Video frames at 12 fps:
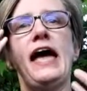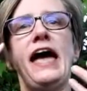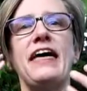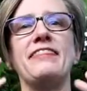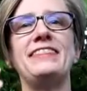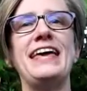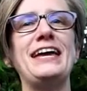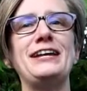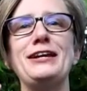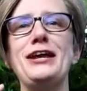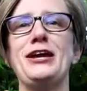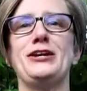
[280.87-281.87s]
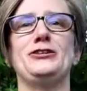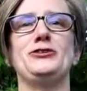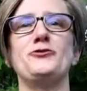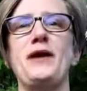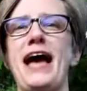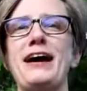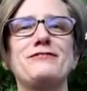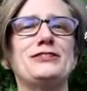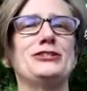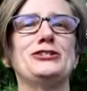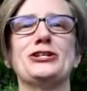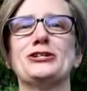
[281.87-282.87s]
And then you have to
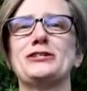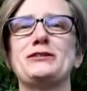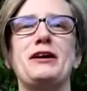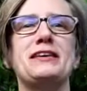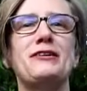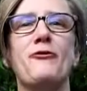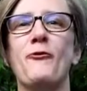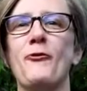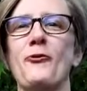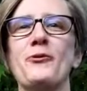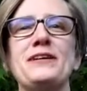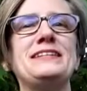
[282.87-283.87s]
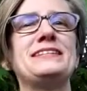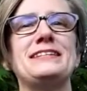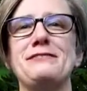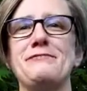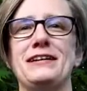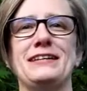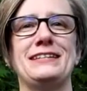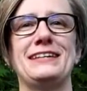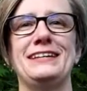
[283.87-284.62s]
just receive it.